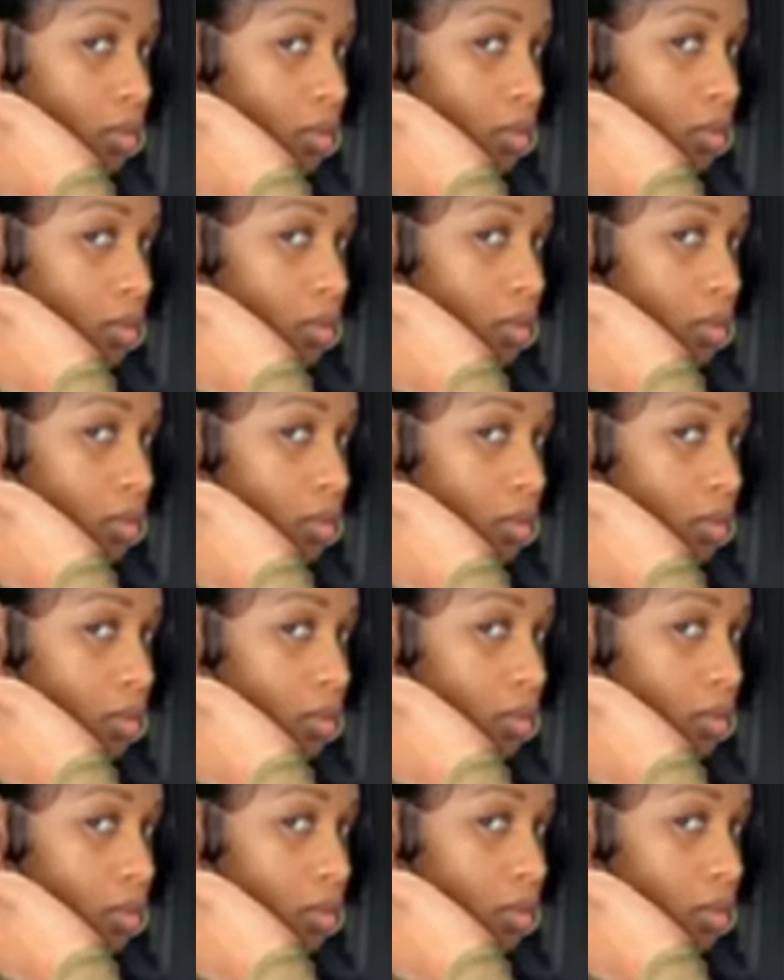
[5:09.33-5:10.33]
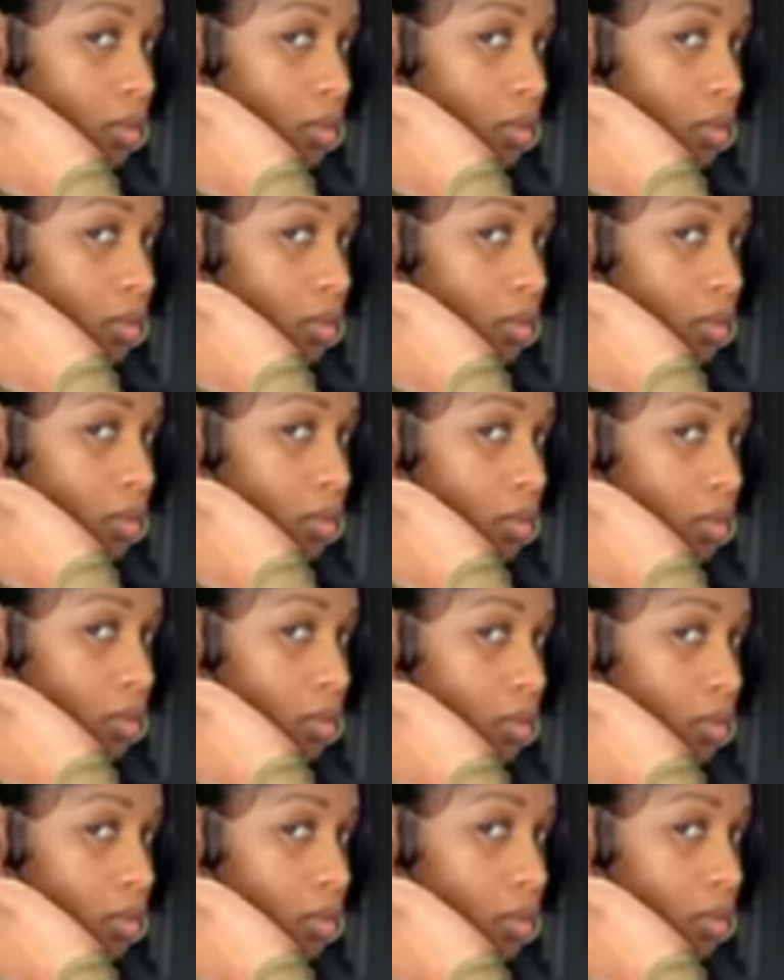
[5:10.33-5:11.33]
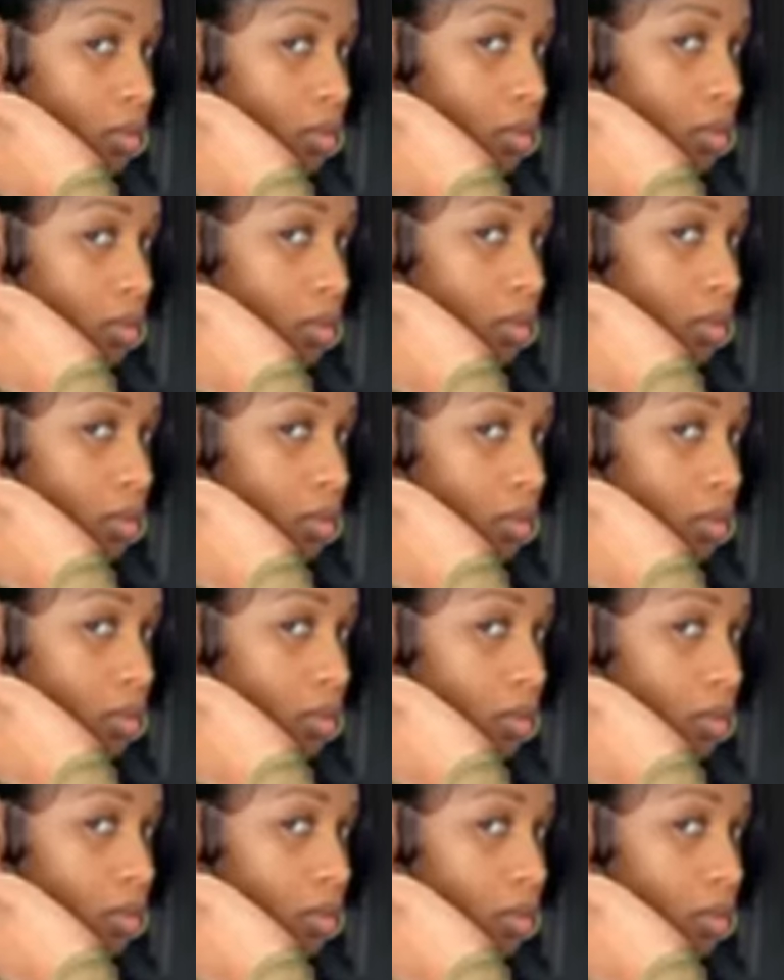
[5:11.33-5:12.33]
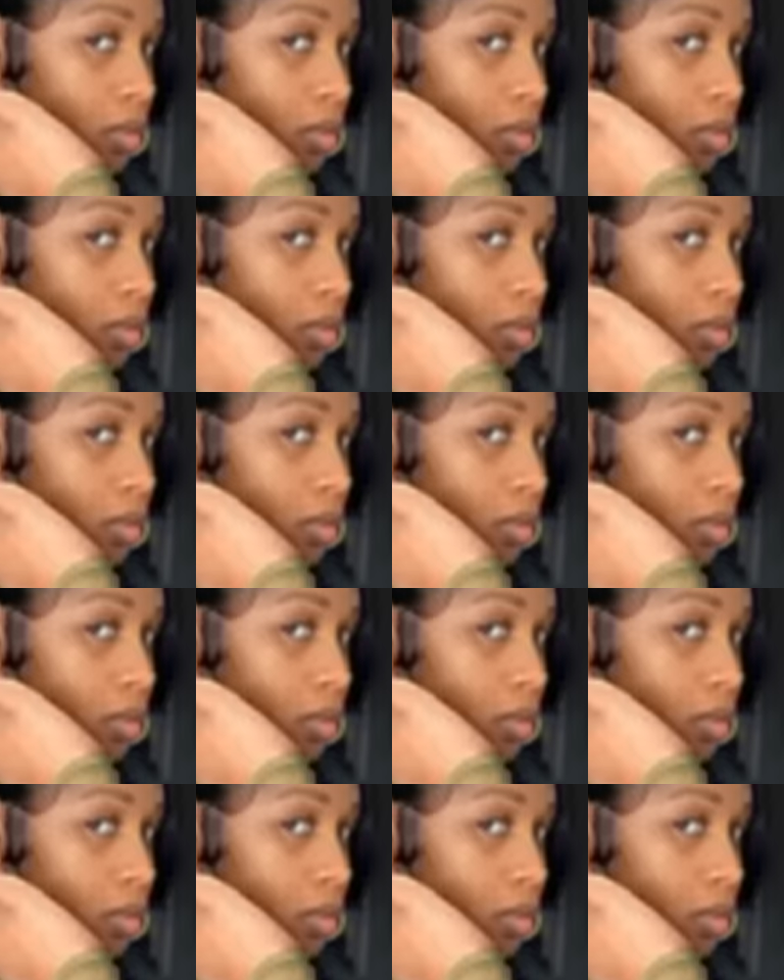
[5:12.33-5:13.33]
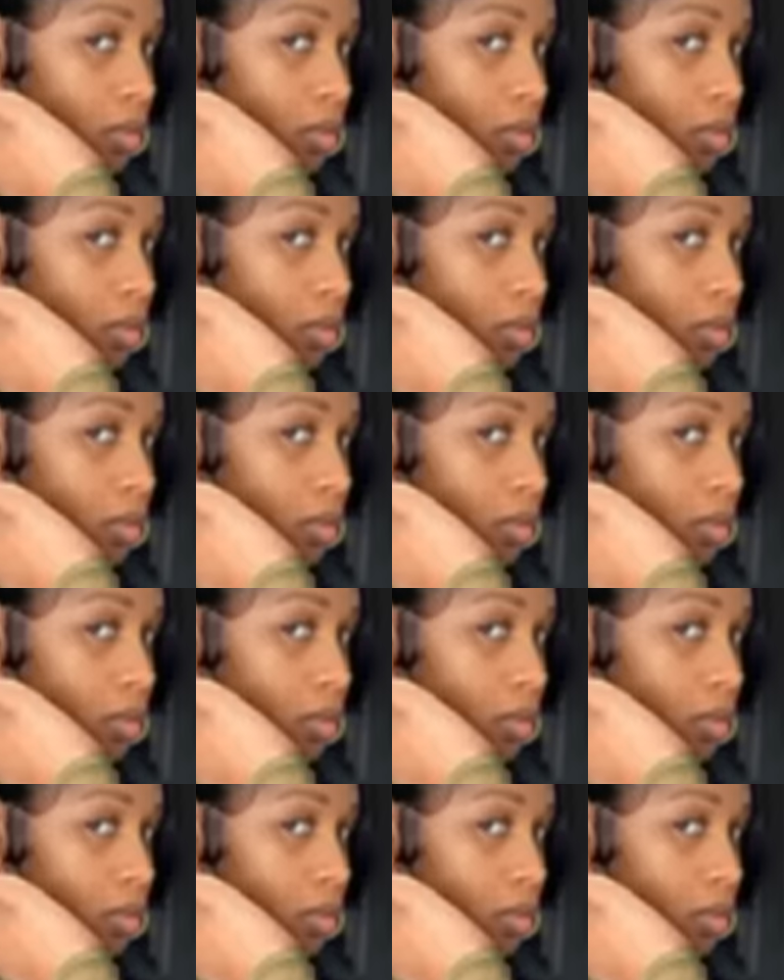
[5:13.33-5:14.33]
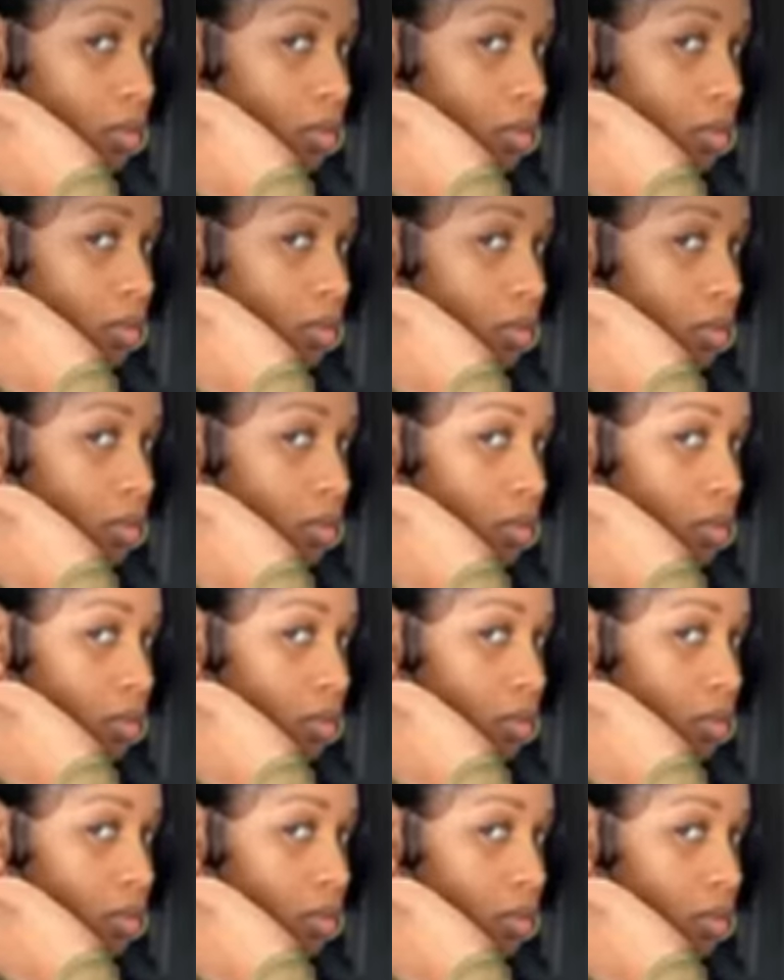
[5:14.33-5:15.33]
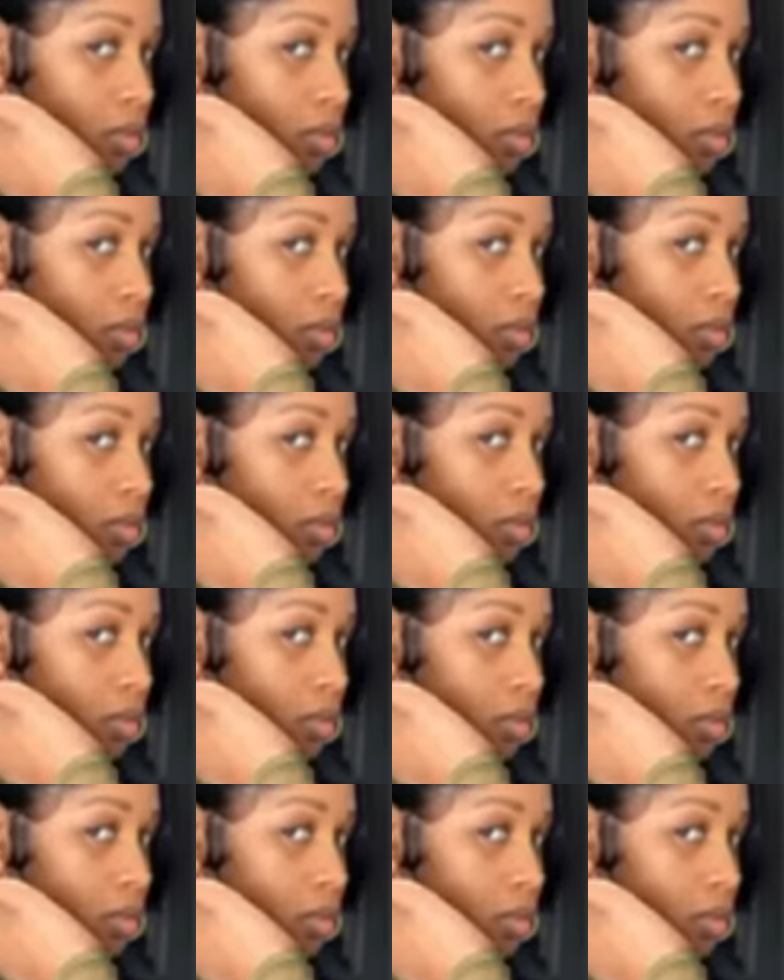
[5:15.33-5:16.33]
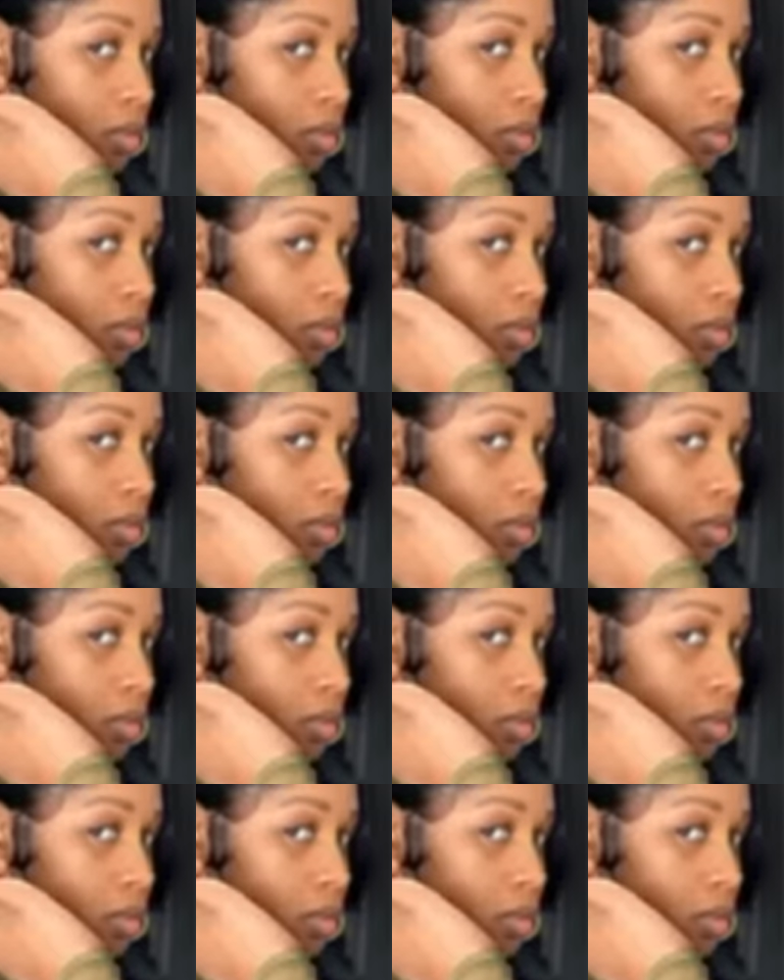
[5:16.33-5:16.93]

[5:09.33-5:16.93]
(not speaking)